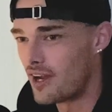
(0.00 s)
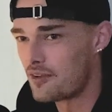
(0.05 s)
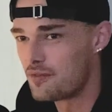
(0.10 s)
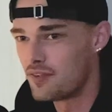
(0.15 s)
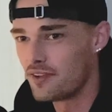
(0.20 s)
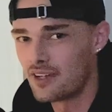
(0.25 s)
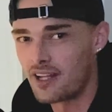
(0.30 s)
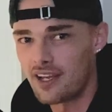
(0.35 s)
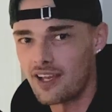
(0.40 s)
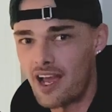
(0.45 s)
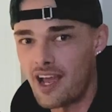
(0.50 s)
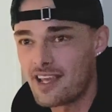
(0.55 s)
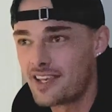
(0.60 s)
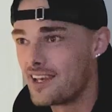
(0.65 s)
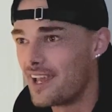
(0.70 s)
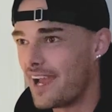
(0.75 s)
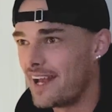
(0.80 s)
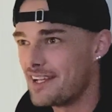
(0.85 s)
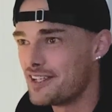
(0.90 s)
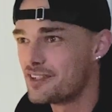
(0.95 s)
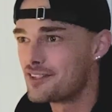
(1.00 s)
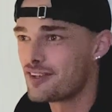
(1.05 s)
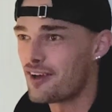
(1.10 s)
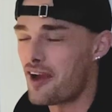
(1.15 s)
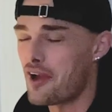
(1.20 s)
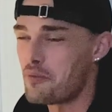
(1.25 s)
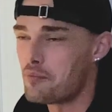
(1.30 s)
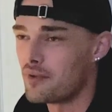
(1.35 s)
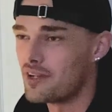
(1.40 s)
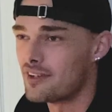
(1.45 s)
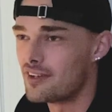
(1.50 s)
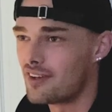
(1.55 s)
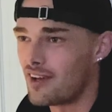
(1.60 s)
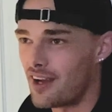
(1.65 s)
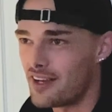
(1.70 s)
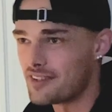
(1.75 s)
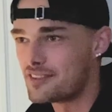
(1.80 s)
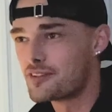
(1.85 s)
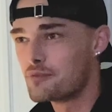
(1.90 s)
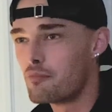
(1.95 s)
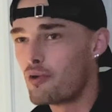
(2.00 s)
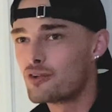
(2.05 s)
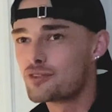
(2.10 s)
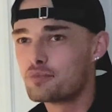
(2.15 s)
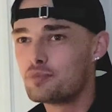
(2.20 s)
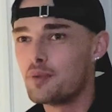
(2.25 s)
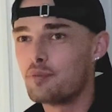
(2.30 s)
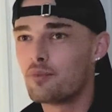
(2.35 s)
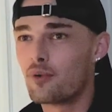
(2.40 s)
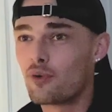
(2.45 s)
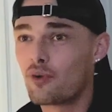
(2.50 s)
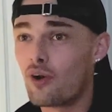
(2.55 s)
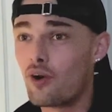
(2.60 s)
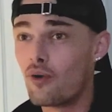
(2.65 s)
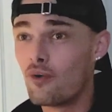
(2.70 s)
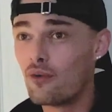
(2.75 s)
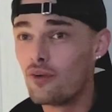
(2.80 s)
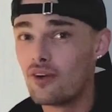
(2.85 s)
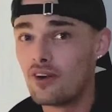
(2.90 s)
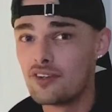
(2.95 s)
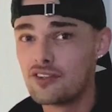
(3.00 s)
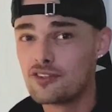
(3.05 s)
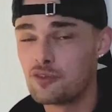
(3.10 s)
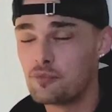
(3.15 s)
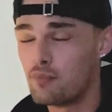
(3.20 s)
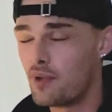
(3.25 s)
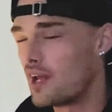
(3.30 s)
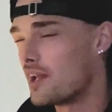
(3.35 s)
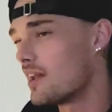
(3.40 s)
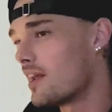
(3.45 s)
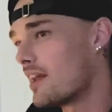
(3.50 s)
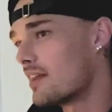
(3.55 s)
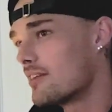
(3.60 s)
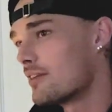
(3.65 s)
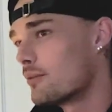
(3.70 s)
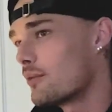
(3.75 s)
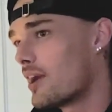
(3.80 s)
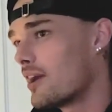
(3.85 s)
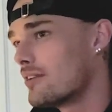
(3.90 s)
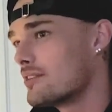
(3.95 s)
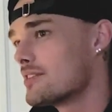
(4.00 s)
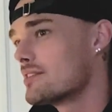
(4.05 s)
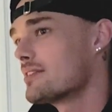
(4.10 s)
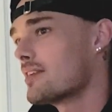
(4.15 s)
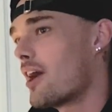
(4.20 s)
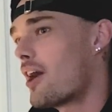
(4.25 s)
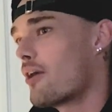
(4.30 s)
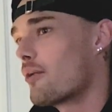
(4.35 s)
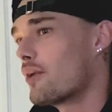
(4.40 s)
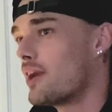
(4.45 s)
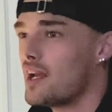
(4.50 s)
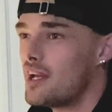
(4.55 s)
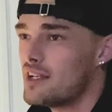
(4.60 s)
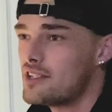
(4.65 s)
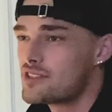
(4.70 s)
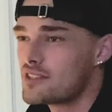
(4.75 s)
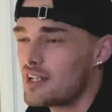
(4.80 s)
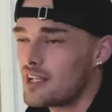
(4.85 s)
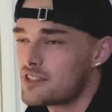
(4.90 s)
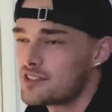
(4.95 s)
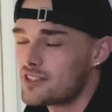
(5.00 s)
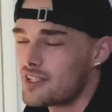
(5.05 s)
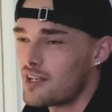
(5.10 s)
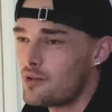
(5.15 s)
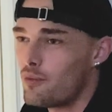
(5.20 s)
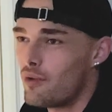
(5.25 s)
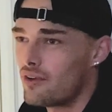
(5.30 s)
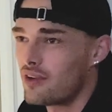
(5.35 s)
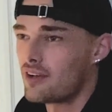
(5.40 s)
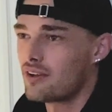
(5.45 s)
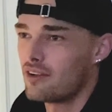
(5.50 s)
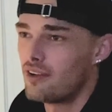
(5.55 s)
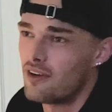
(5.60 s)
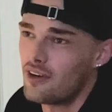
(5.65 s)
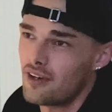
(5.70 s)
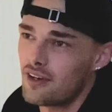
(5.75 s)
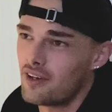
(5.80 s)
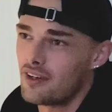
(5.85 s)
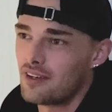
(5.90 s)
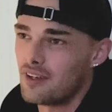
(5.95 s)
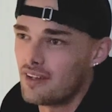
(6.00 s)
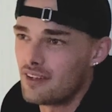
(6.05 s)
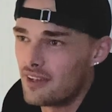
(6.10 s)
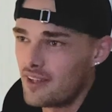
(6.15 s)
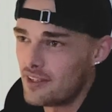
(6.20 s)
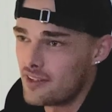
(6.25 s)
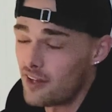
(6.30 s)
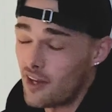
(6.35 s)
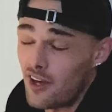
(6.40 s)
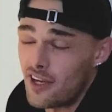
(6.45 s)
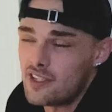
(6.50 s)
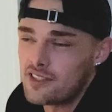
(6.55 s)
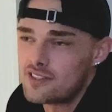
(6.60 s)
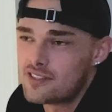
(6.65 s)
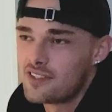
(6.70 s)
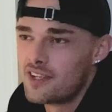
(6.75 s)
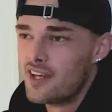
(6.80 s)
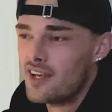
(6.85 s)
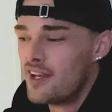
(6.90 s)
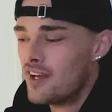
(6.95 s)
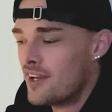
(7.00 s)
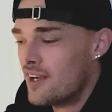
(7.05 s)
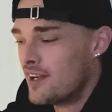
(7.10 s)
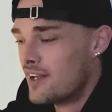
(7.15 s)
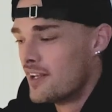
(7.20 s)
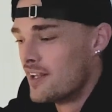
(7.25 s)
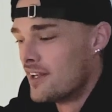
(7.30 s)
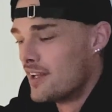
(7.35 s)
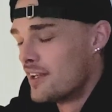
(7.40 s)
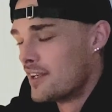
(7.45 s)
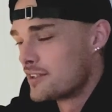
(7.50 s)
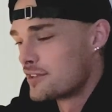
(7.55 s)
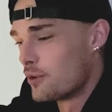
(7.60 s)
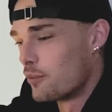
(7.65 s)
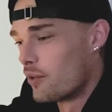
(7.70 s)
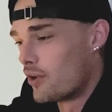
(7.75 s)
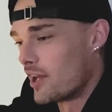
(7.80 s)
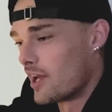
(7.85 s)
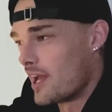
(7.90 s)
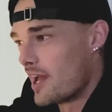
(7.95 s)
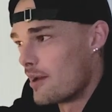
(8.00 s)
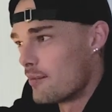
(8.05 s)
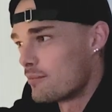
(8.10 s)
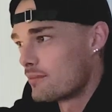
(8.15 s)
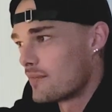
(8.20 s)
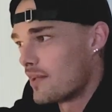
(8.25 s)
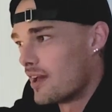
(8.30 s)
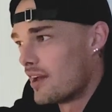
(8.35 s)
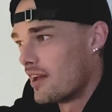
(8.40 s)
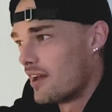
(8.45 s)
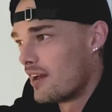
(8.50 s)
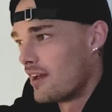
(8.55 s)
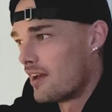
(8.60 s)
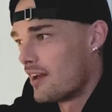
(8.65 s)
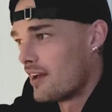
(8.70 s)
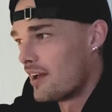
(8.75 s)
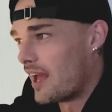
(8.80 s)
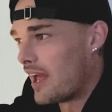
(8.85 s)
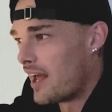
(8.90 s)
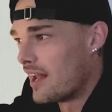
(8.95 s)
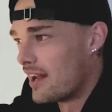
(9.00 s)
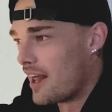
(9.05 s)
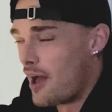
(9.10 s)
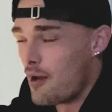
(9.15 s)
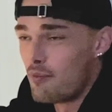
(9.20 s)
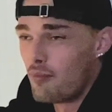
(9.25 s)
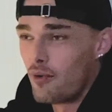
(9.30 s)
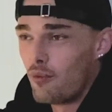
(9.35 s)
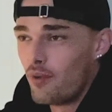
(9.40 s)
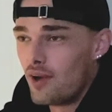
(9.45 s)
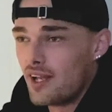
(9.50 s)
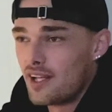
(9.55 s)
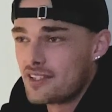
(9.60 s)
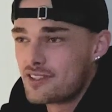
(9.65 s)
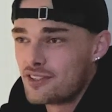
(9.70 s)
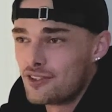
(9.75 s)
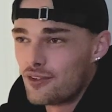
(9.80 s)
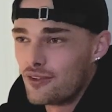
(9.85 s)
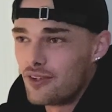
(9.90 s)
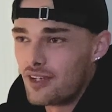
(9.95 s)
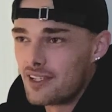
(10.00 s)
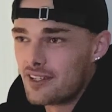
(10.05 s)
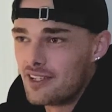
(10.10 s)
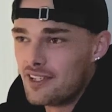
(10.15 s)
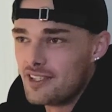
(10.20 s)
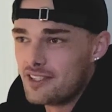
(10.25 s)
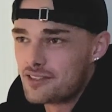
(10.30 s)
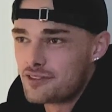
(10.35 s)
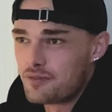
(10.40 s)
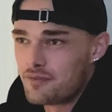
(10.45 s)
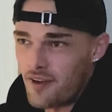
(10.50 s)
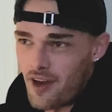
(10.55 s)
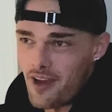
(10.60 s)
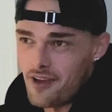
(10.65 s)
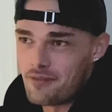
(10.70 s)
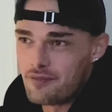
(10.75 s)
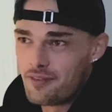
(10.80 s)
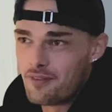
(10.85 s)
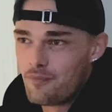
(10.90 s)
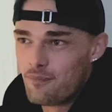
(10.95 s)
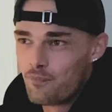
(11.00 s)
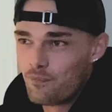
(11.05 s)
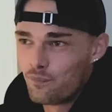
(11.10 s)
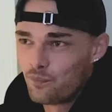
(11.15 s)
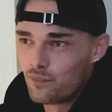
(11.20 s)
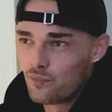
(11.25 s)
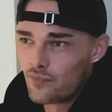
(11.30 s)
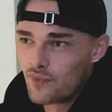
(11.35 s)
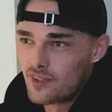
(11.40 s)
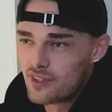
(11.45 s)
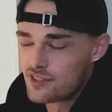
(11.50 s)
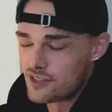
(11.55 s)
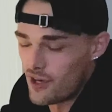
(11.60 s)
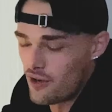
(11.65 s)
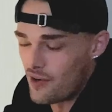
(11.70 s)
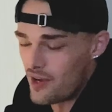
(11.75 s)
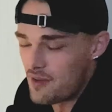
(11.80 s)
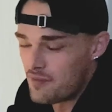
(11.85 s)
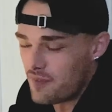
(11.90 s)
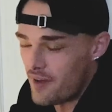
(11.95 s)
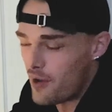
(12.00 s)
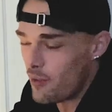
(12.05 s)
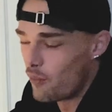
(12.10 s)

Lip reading: feel like I gain time in the night. Most people go to bed at around our age, let's say 1 o'clock in the night. So 1 a.m. And I'm awake till at least 5. So if I